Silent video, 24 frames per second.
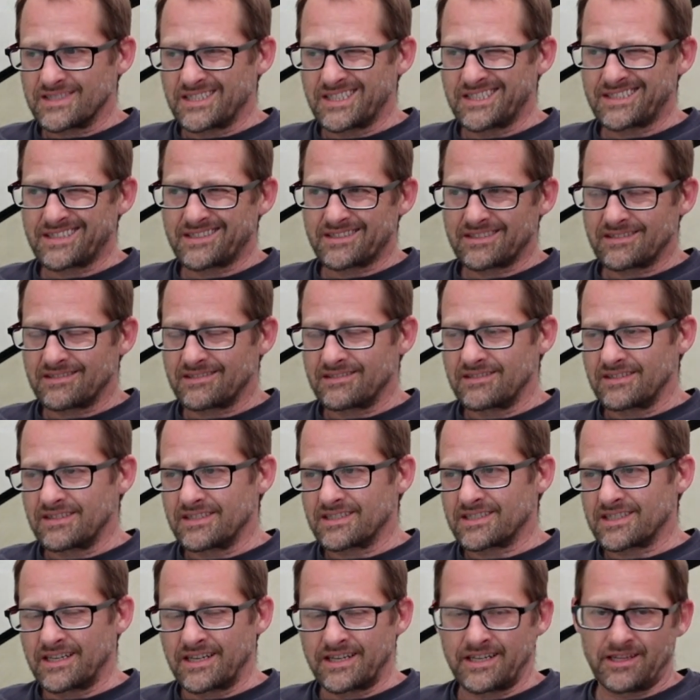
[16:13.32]
it's
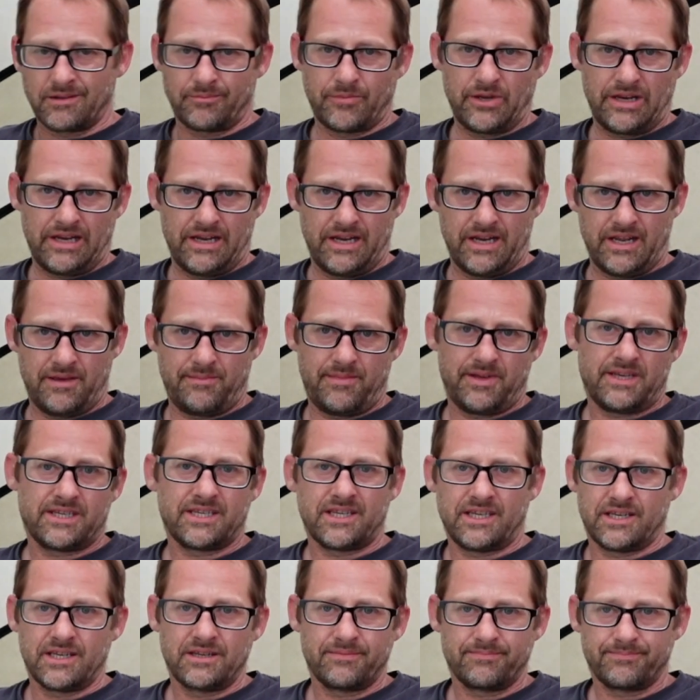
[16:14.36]
a little bit
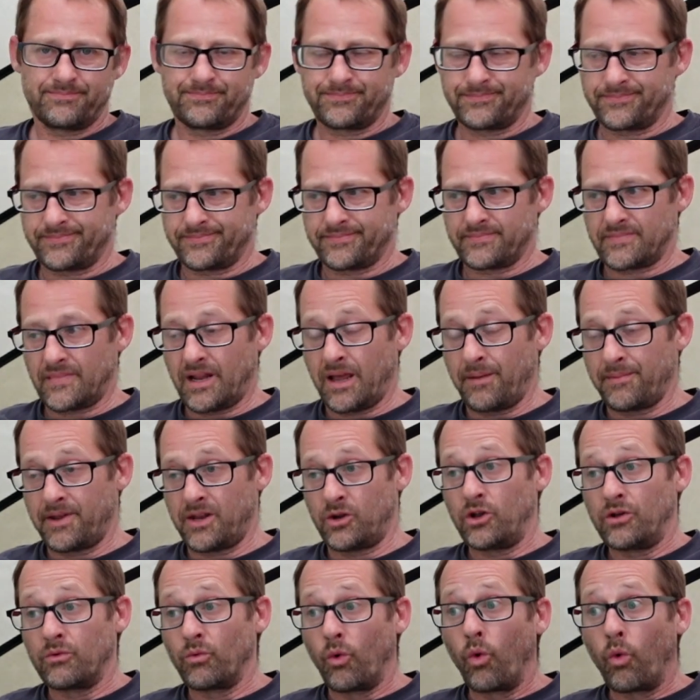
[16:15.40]
limited. I
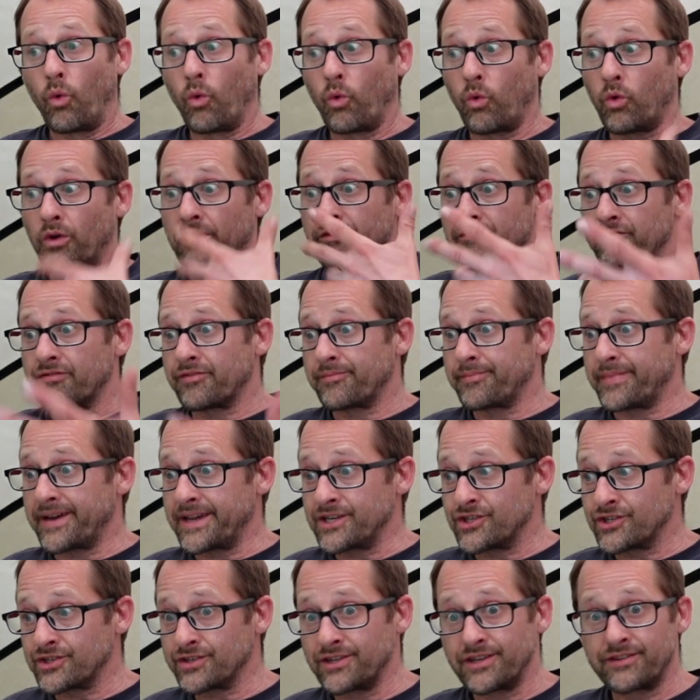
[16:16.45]
mean, all
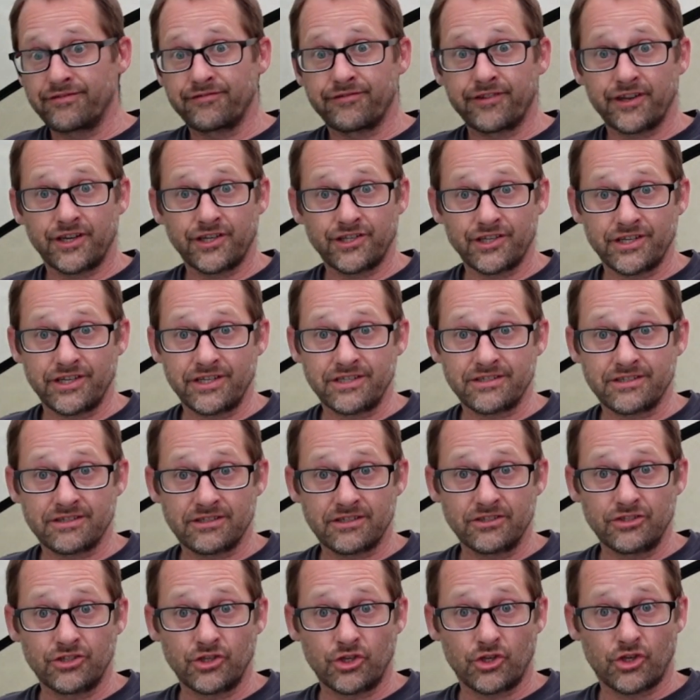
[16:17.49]
information in fishing is
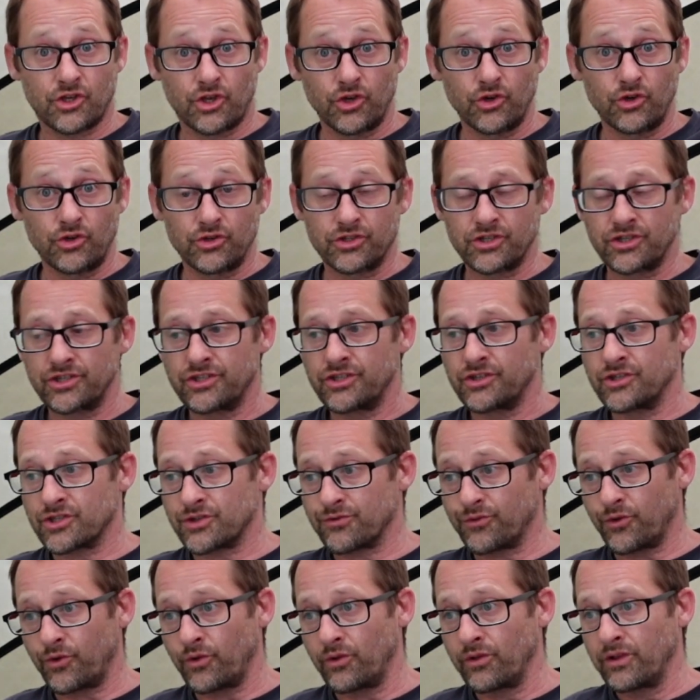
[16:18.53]
good and
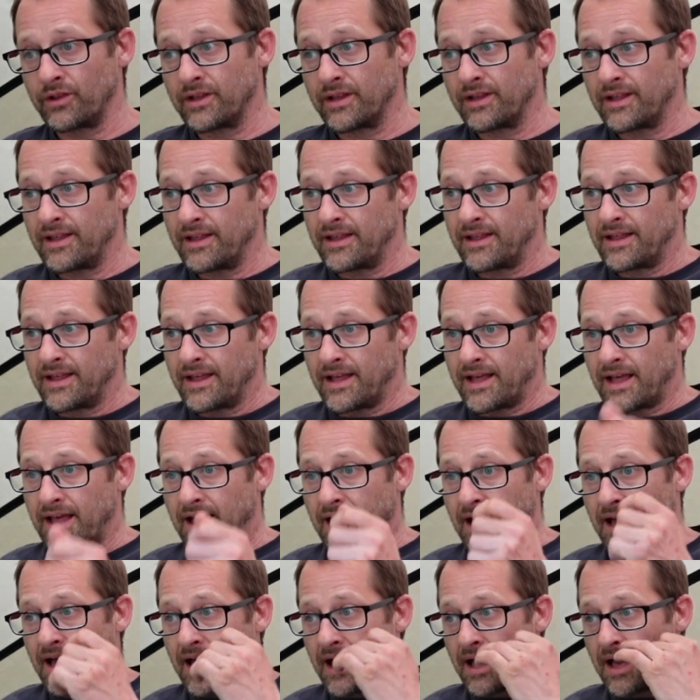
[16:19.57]
useful.
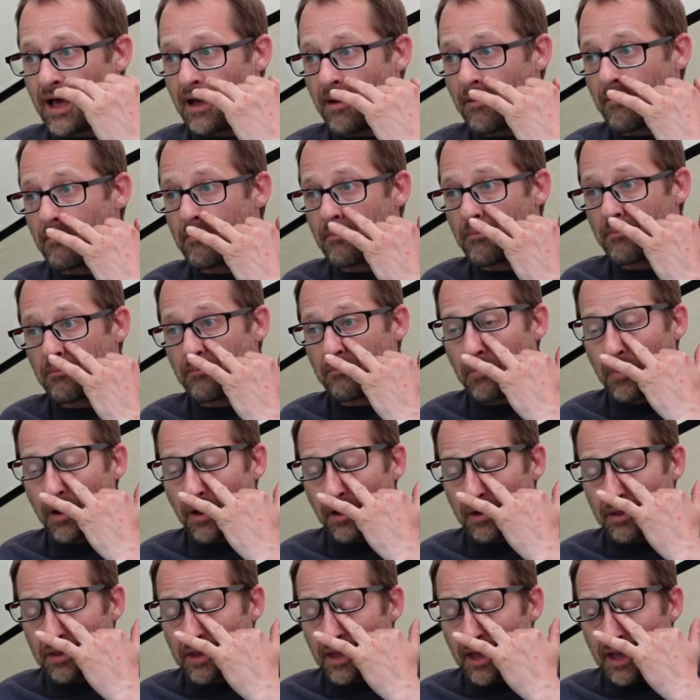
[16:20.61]

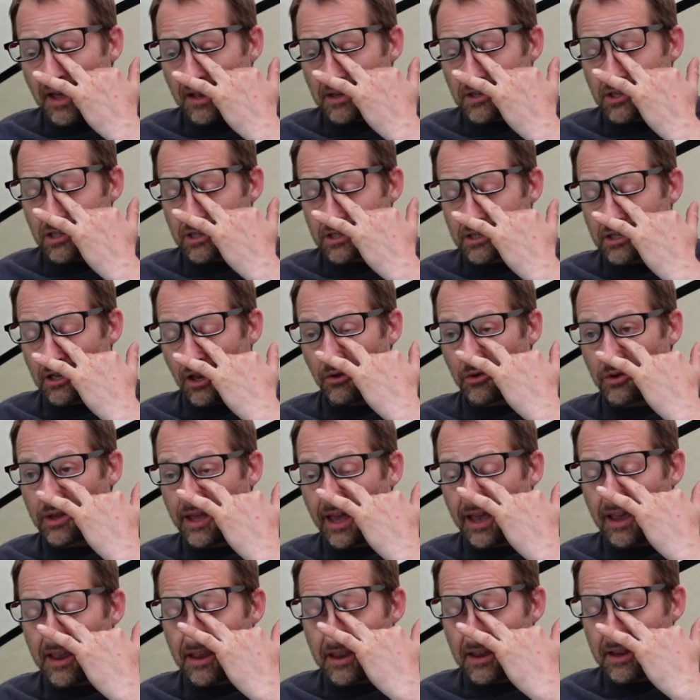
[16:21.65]
But yeah, just
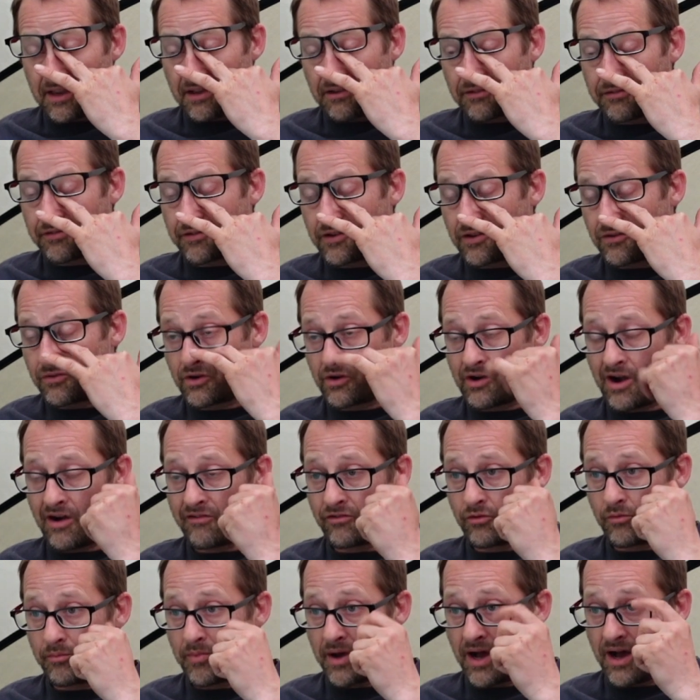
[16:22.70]
locating a few
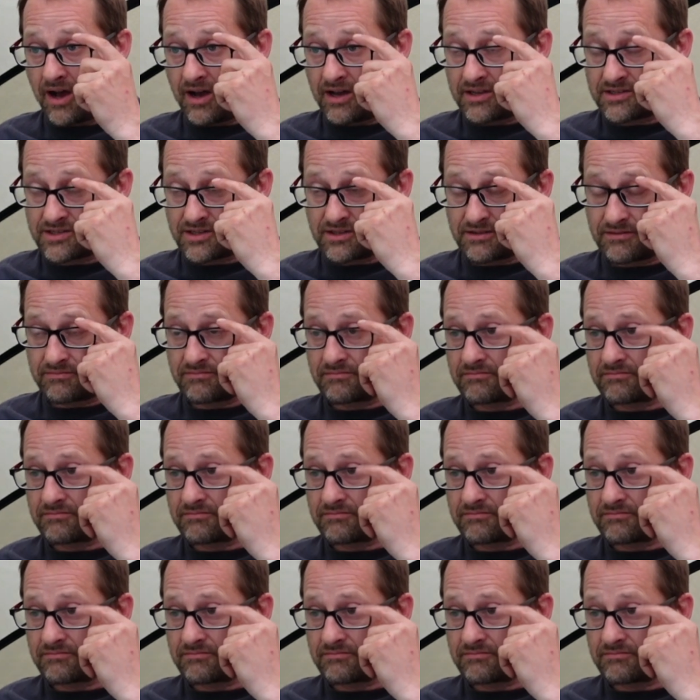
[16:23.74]
gravel bars and